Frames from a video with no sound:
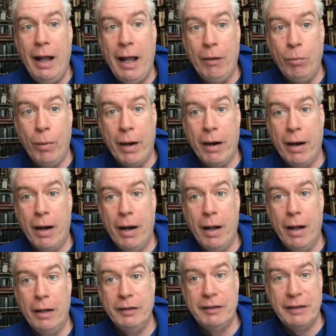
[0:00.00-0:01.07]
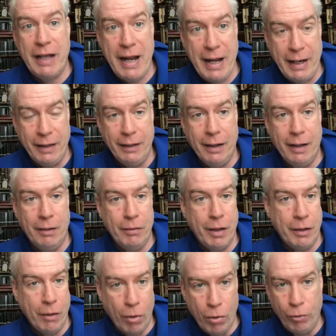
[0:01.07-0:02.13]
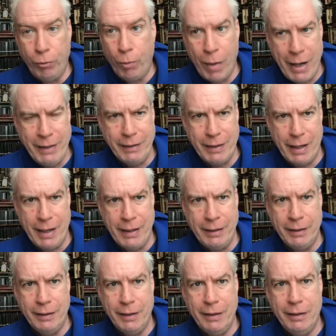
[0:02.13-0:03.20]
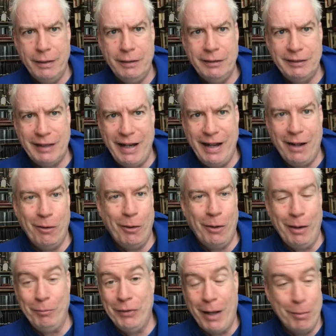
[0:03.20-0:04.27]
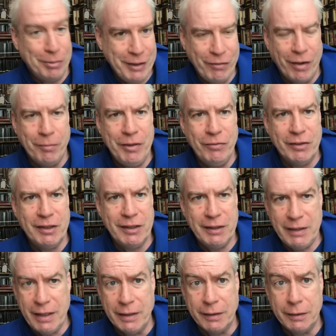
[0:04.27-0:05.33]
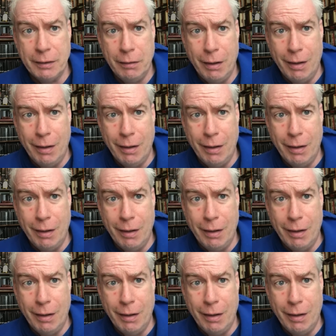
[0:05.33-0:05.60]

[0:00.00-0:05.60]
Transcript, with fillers: and where saying uh, an old white guy say, oh, oh i believe I'm even cis.